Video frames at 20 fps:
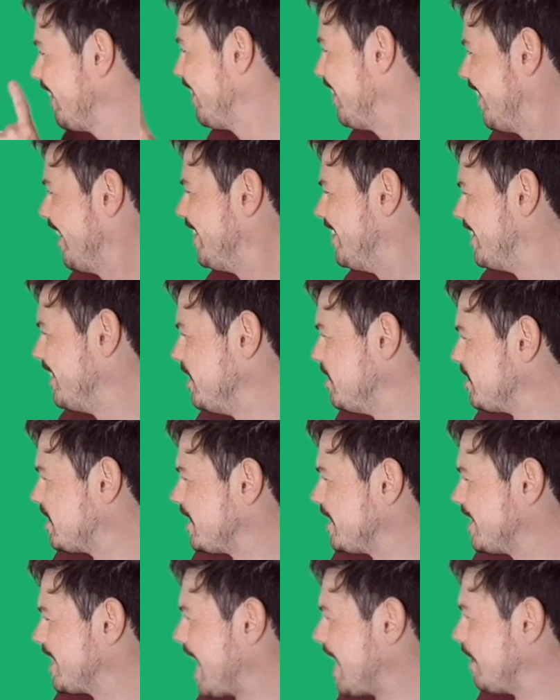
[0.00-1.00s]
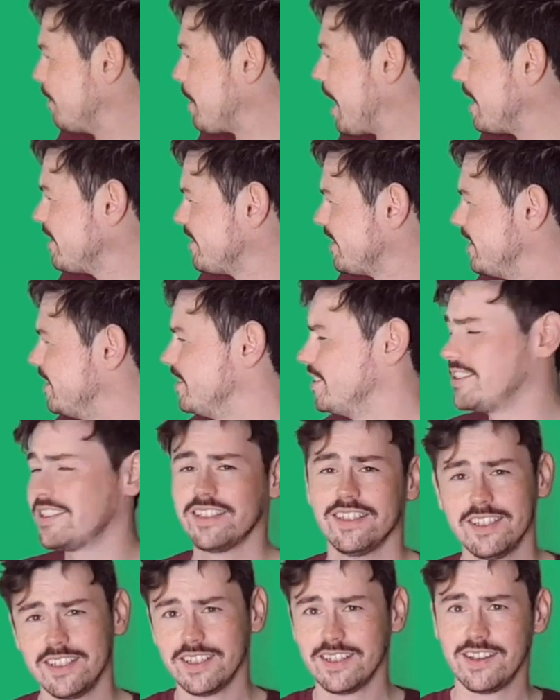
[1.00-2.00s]
the newts and salamanders,
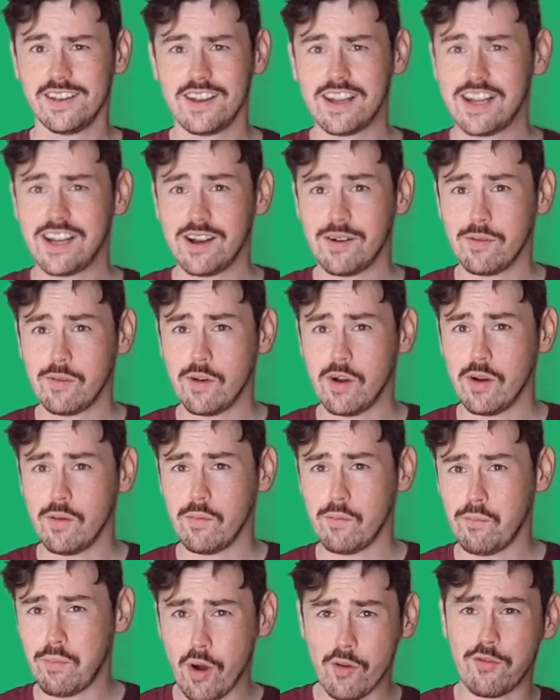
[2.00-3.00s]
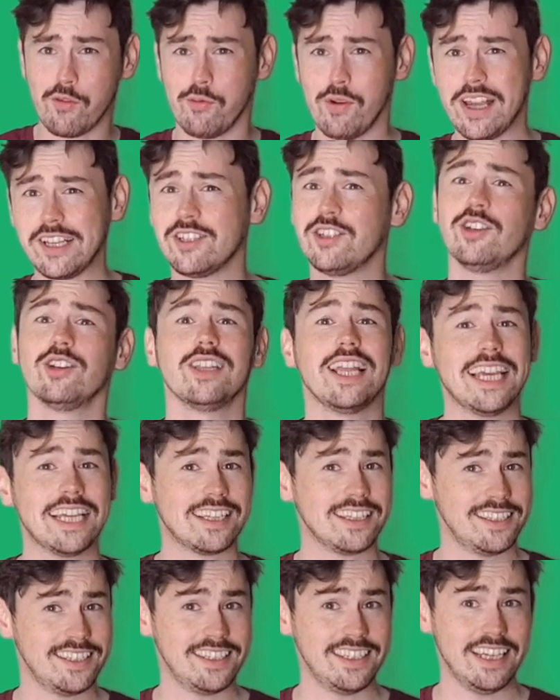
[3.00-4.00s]
both of which you're likely
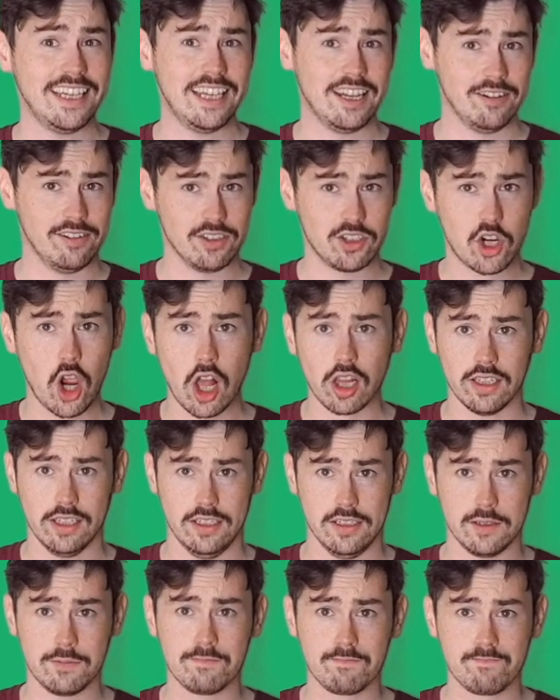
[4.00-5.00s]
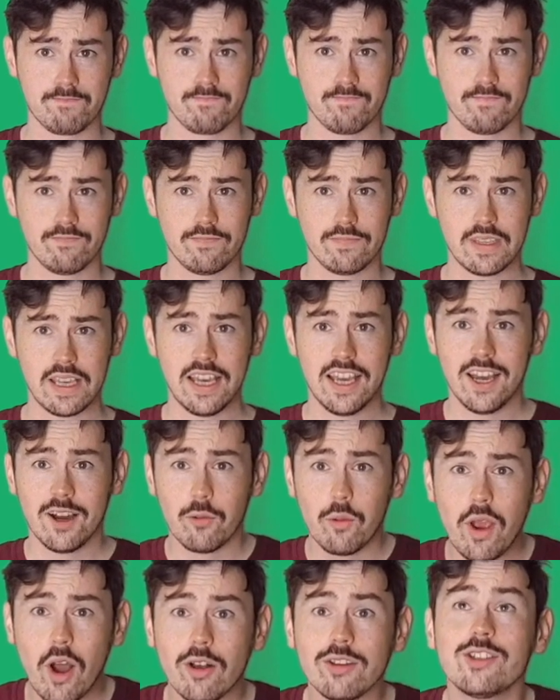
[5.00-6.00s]
to see here in Scotland.
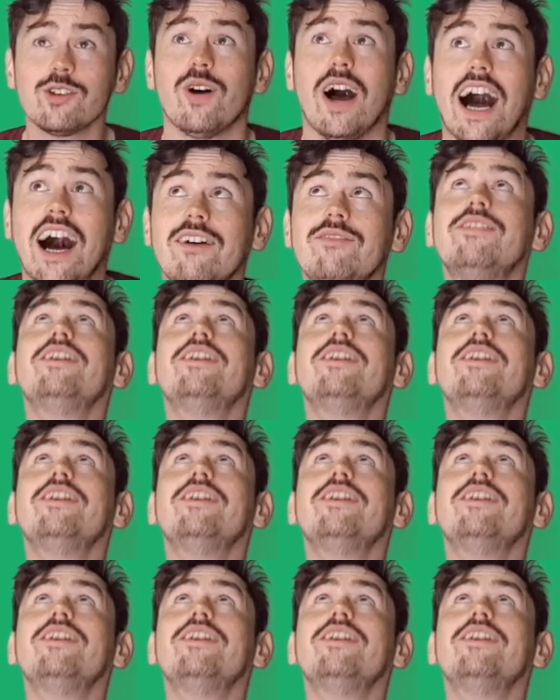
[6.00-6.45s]
We also have